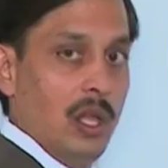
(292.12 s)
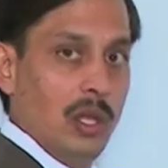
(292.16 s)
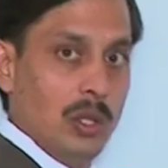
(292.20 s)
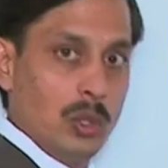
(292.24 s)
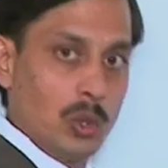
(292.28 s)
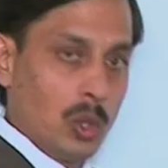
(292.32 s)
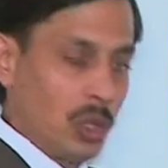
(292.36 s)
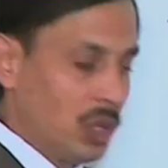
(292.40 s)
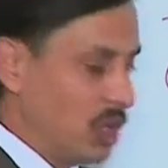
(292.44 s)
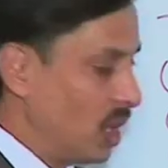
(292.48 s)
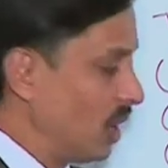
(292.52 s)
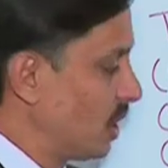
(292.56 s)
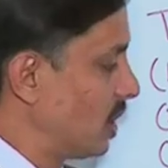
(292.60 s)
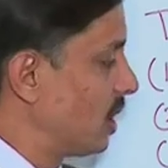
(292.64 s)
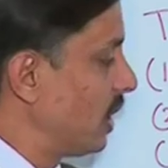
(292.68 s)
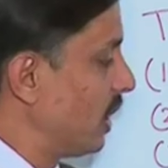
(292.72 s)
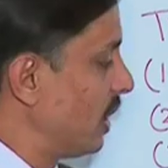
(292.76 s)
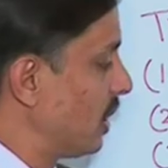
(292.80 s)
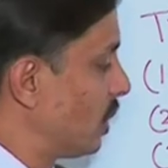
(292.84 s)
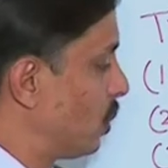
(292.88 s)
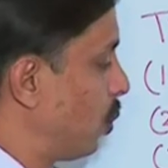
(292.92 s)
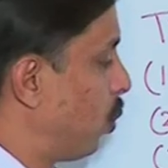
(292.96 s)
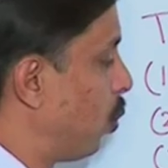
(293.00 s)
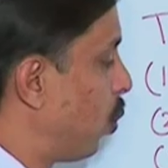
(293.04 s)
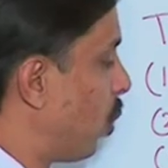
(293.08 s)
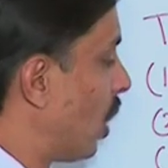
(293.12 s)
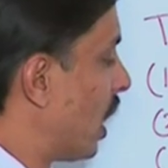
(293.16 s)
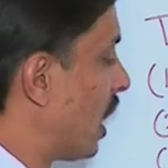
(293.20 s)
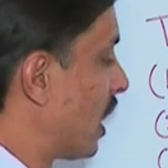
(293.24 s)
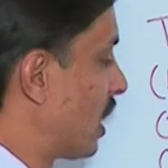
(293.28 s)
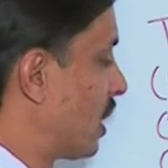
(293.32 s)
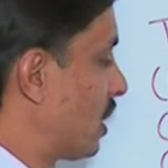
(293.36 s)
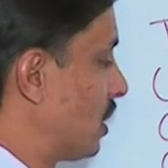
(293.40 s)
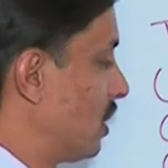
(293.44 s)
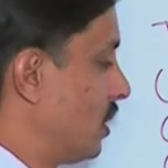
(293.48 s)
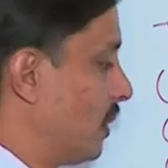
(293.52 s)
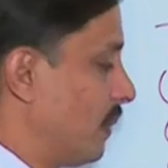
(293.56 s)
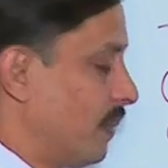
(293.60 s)
So this is
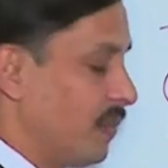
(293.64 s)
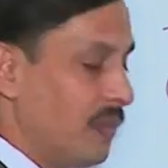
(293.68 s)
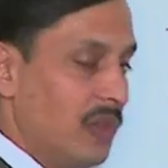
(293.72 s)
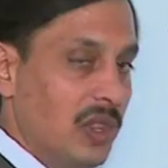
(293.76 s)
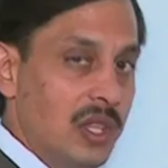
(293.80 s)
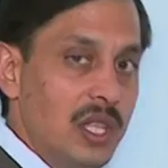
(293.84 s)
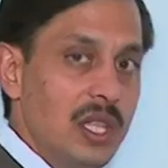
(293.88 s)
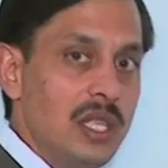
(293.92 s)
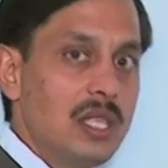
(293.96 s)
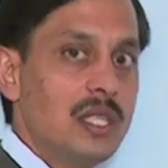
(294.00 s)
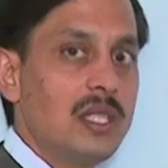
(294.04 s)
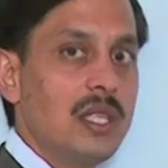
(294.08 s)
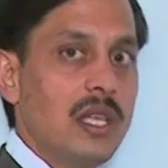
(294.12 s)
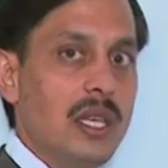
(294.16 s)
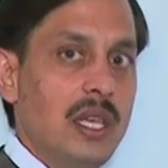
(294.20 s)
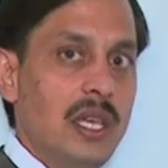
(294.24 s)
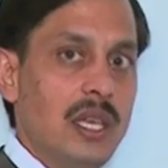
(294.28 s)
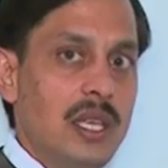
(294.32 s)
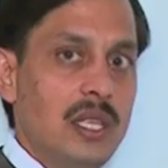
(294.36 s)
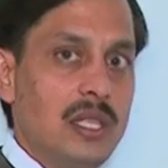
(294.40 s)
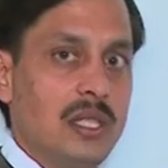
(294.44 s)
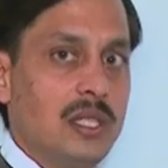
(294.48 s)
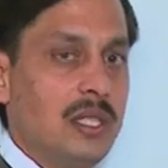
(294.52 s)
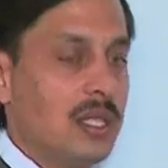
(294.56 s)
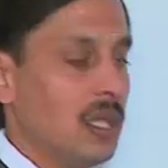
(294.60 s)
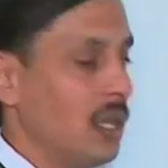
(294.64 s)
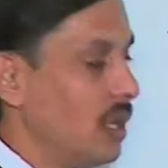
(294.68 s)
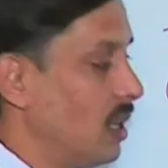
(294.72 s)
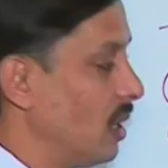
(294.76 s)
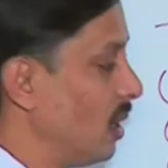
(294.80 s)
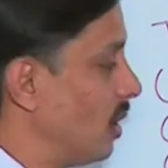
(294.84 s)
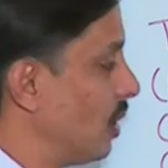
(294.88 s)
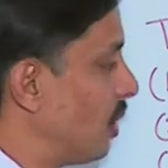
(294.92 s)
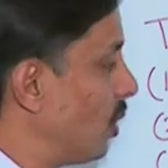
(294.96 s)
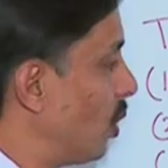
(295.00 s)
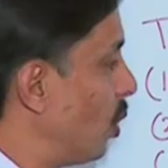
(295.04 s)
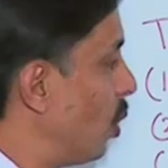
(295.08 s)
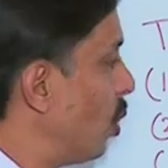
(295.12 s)
what? This is
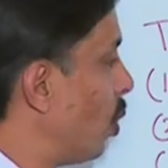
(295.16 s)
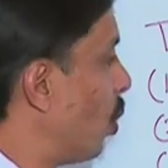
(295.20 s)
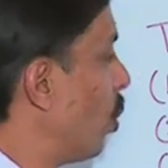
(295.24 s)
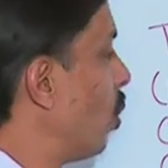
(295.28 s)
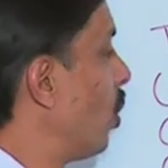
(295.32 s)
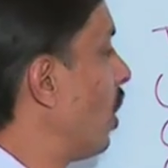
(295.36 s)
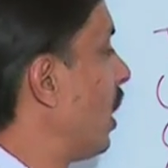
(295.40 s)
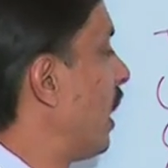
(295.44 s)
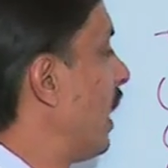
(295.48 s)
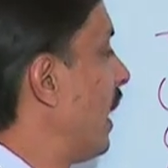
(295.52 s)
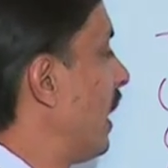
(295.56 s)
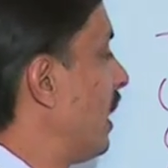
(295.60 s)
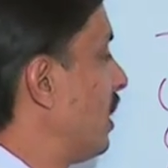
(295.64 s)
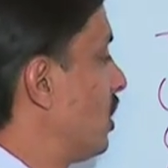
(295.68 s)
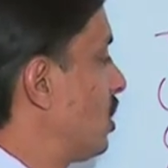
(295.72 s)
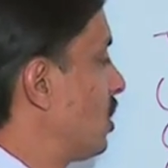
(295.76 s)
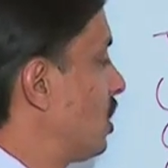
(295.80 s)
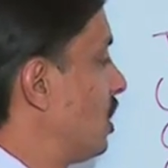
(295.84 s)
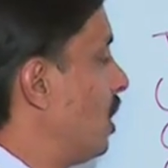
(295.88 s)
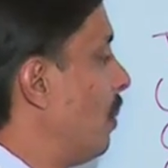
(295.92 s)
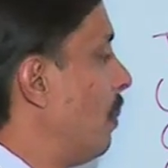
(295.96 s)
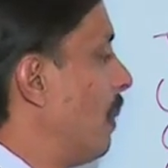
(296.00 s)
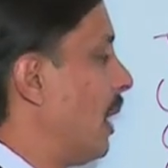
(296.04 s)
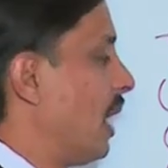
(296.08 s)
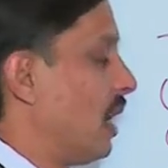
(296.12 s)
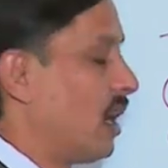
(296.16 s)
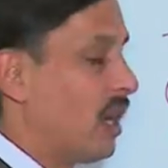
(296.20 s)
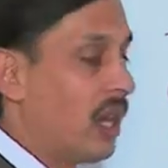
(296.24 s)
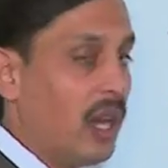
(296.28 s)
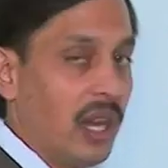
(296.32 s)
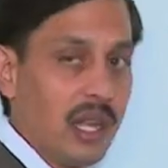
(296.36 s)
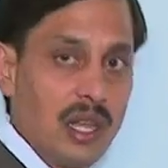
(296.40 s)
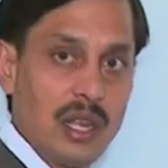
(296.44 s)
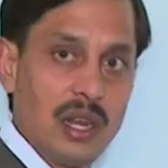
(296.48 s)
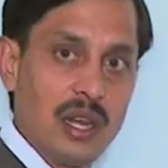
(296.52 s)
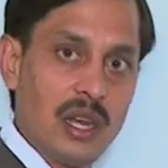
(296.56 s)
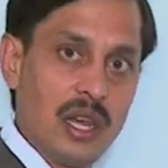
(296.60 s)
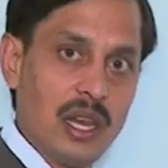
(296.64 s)
known as
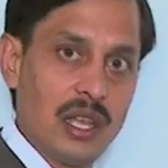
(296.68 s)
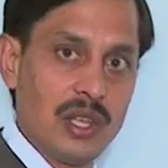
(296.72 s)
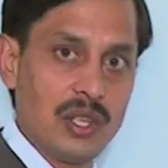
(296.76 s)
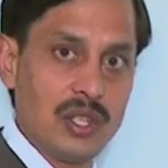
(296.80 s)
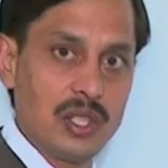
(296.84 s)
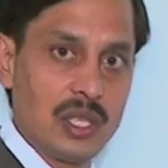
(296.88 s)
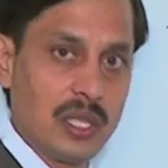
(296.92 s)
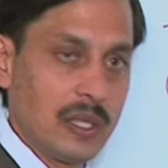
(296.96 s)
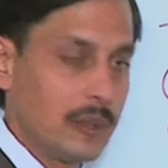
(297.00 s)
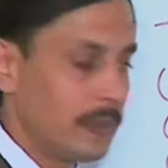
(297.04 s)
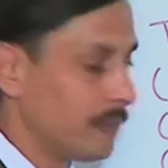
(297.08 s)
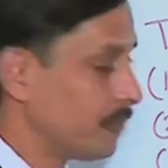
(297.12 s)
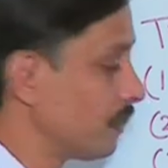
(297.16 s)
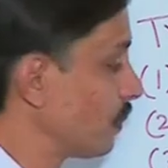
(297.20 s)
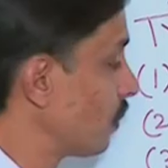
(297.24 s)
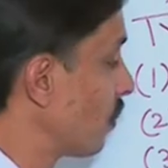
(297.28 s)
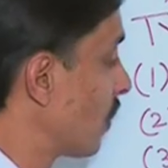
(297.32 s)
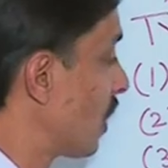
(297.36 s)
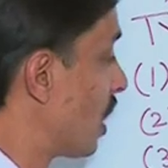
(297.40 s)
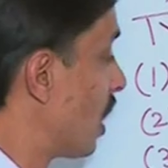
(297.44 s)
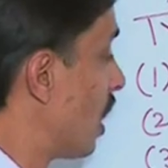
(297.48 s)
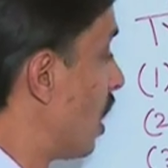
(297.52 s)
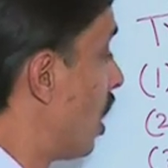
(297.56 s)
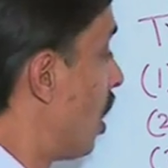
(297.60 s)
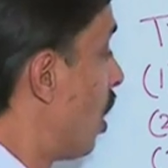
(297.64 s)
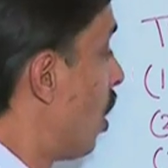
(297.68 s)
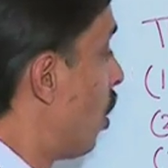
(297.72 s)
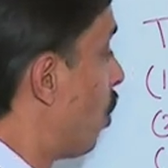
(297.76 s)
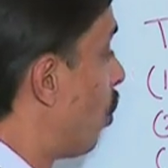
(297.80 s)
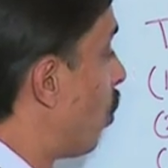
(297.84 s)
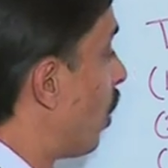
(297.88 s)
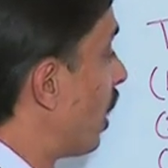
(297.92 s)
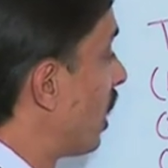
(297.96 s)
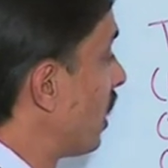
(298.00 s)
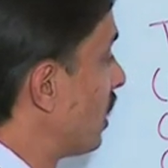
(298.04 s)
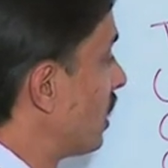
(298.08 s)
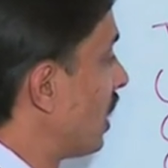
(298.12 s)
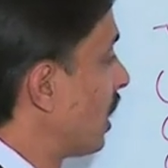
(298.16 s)
symmetric relation.
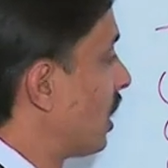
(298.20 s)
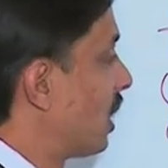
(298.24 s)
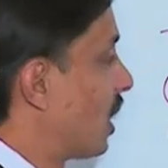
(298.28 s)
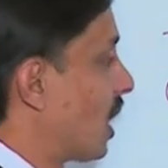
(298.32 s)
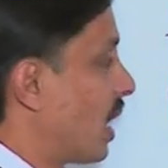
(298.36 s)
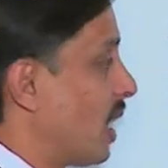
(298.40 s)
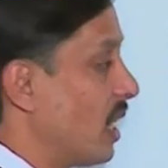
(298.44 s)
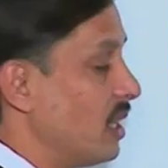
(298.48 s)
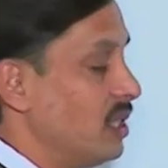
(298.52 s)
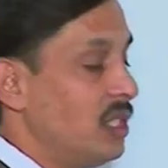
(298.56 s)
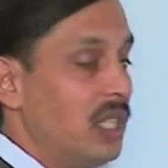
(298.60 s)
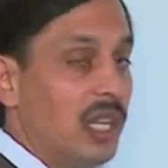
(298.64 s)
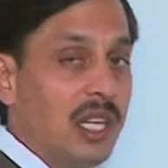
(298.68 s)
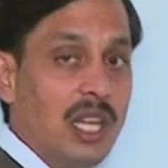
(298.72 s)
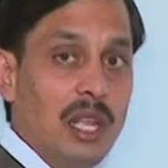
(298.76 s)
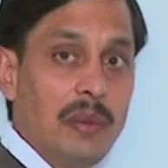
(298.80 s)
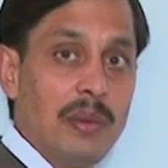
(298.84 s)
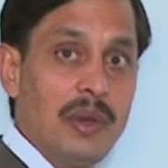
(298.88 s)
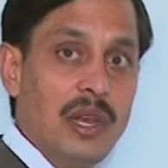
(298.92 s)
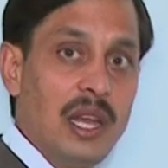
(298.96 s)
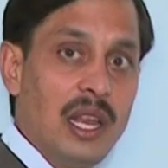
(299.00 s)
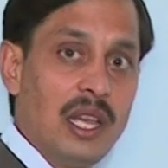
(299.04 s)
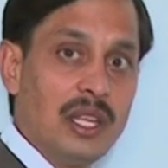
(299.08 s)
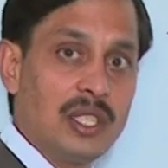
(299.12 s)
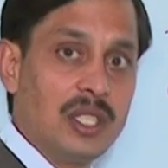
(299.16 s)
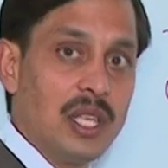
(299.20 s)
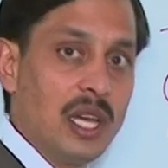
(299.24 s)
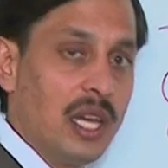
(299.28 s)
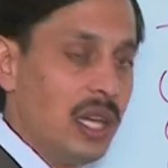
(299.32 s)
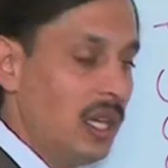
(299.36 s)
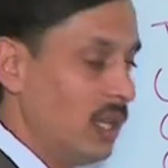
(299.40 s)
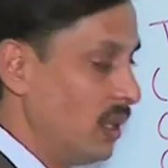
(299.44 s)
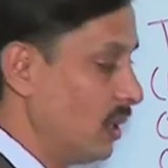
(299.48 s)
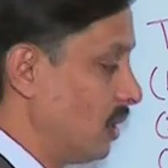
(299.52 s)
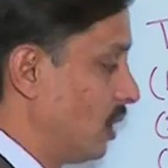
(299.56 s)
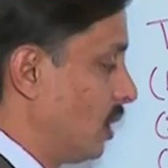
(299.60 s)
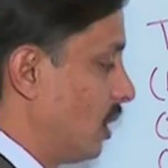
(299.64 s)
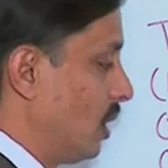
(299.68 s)
What is a transitive relation?